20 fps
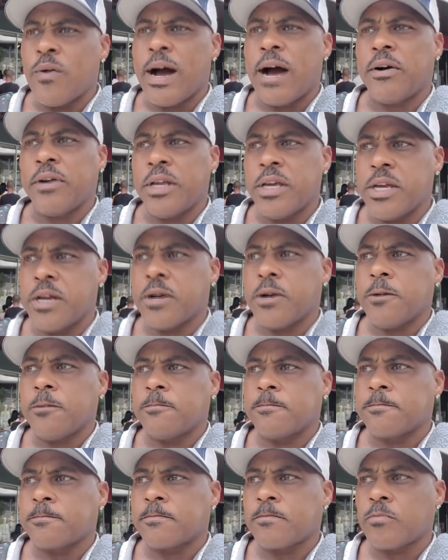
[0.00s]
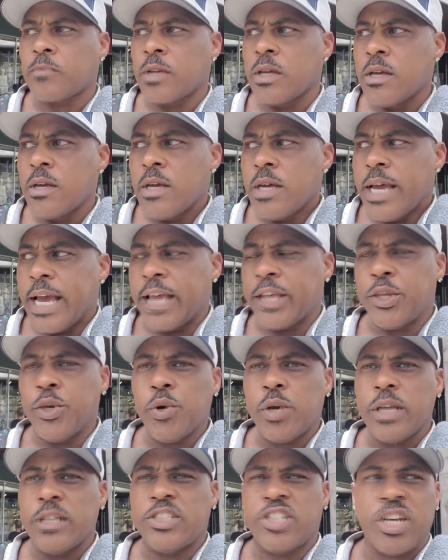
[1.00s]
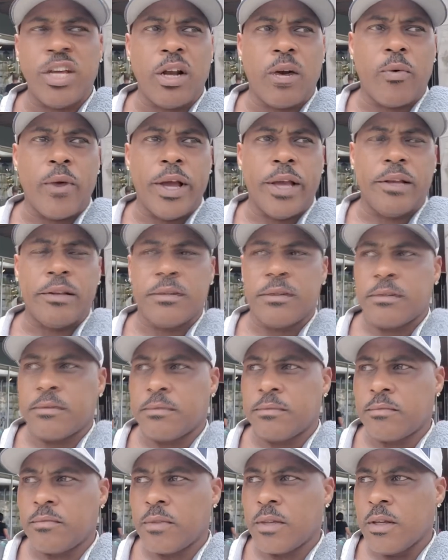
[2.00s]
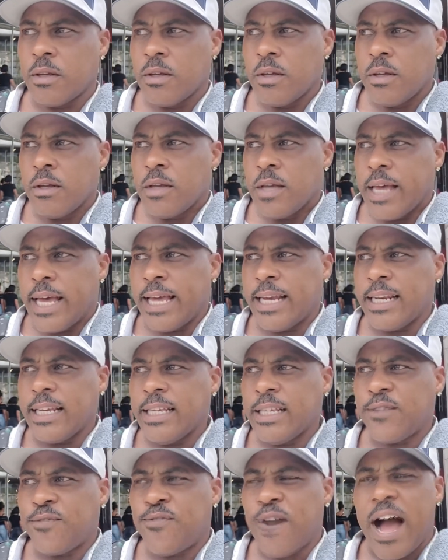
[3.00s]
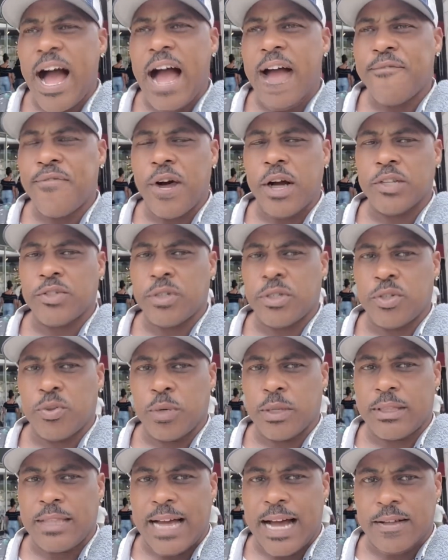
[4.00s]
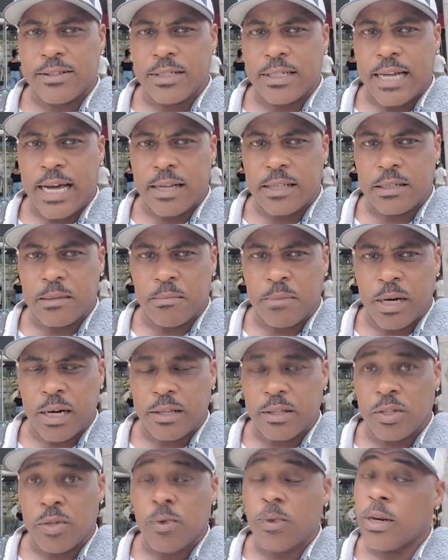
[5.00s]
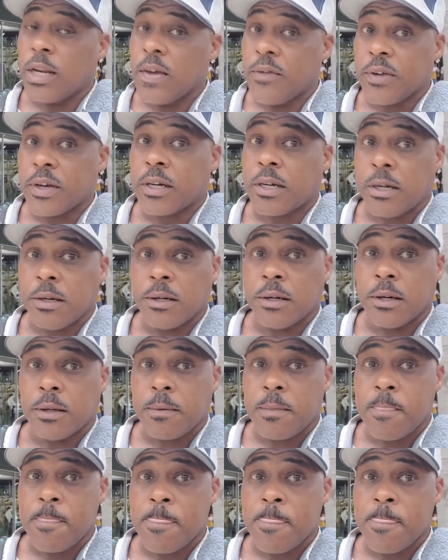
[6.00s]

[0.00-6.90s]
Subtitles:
out here and you can generate at least $500 to $1,000 a month, you living good.